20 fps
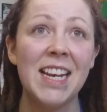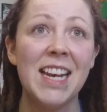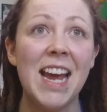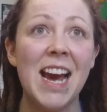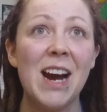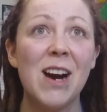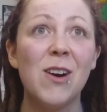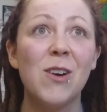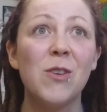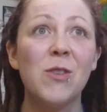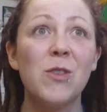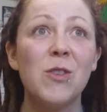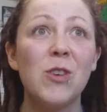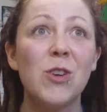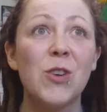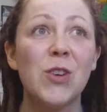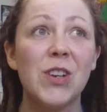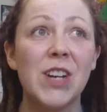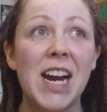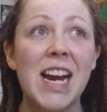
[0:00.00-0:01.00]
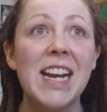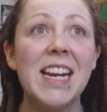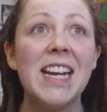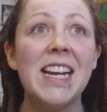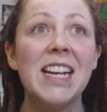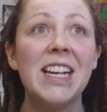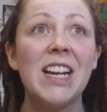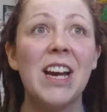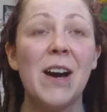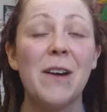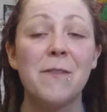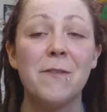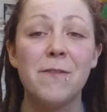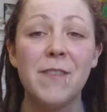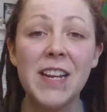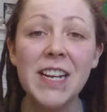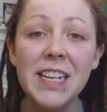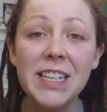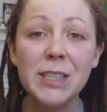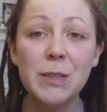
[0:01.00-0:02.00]
Now, creating a
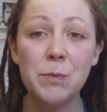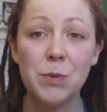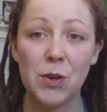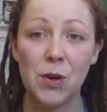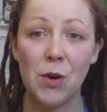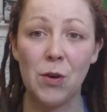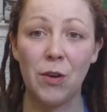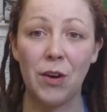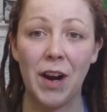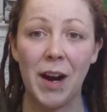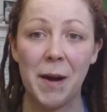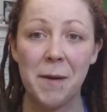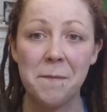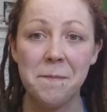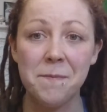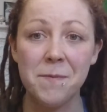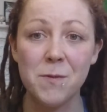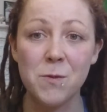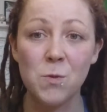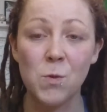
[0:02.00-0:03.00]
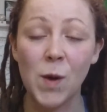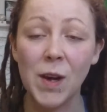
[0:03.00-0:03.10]
fitness program,